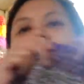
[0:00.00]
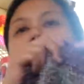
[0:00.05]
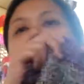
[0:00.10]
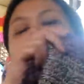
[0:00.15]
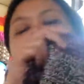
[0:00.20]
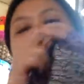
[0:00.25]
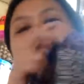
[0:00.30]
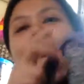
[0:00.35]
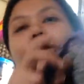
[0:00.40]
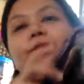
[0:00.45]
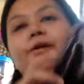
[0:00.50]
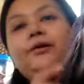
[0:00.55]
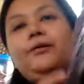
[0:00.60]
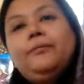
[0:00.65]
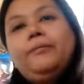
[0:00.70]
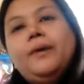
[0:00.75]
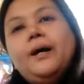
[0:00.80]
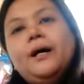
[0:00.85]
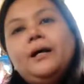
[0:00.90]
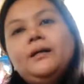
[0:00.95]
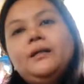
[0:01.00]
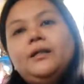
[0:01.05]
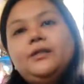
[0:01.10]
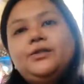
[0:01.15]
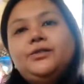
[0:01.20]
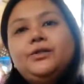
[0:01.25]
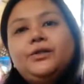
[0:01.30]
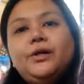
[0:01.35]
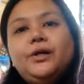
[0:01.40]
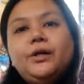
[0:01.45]
a smaller bag
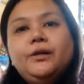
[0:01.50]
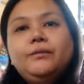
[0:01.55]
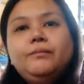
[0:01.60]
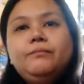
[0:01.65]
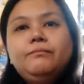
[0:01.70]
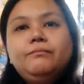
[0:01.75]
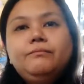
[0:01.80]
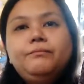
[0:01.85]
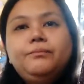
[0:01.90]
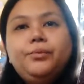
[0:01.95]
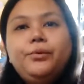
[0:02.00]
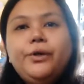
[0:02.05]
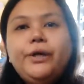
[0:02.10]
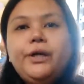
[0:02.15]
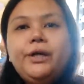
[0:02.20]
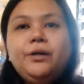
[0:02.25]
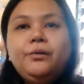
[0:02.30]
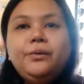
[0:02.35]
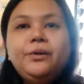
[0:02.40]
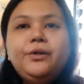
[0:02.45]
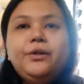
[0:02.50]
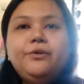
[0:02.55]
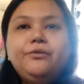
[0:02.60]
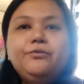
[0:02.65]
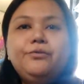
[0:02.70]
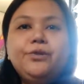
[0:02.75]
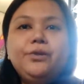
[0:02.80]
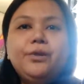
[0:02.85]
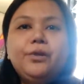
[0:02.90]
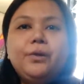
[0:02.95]
that you can bring whenever
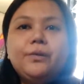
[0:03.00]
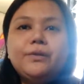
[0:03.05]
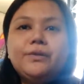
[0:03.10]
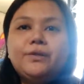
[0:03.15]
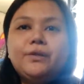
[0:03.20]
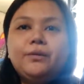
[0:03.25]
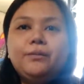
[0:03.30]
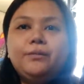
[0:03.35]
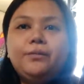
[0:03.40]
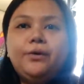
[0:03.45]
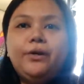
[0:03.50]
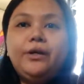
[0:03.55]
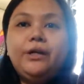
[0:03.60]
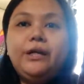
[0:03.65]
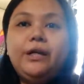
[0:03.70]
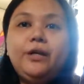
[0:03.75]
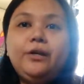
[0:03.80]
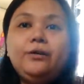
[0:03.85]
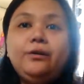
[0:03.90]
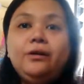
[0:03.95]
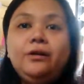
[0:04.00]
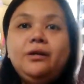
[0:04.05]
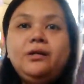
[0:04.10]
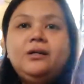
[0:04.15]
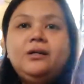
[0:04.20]
you go somewhere near.